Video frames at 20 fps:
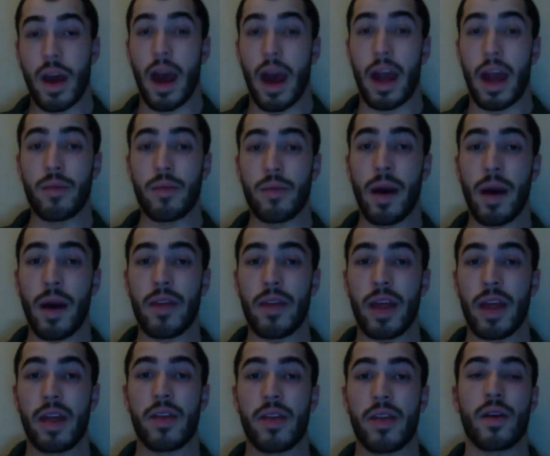I don't mind that
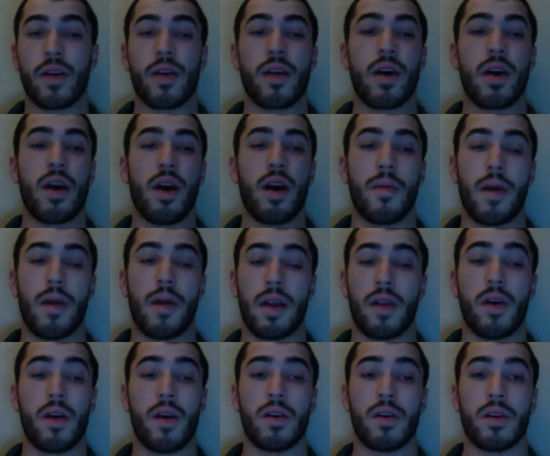either at
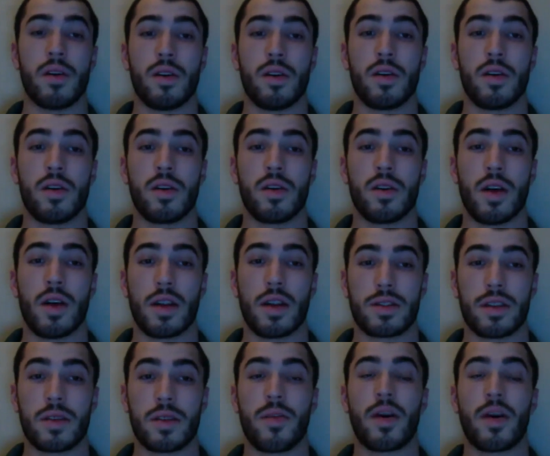all. That's
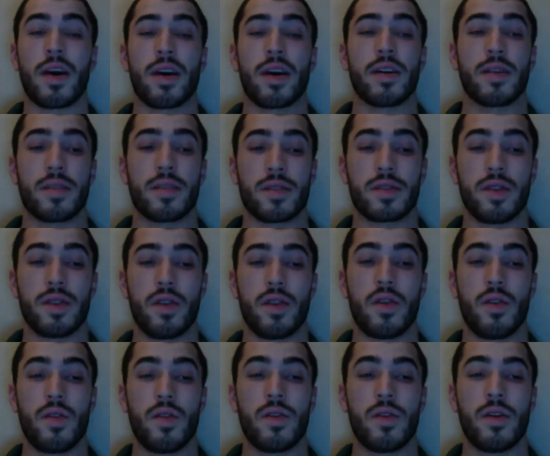a good play.
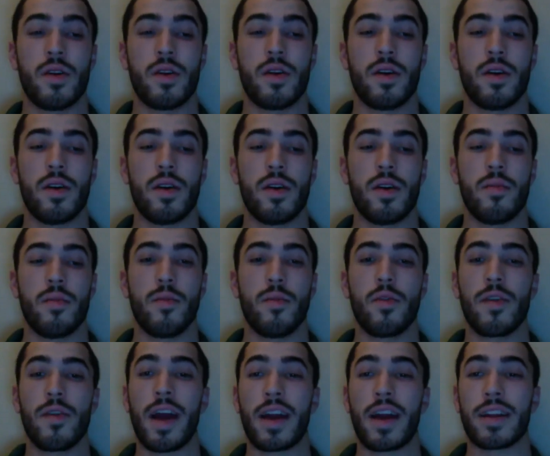So,
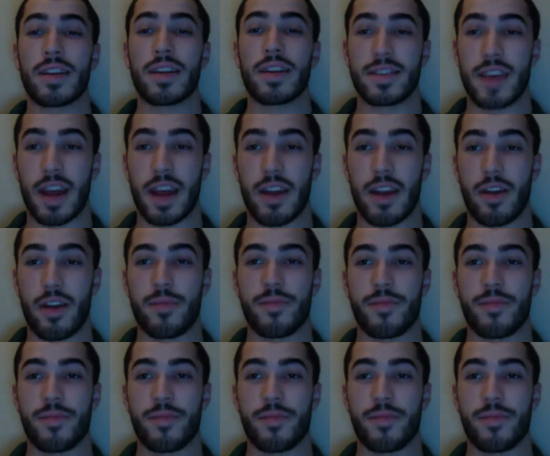moving on to center,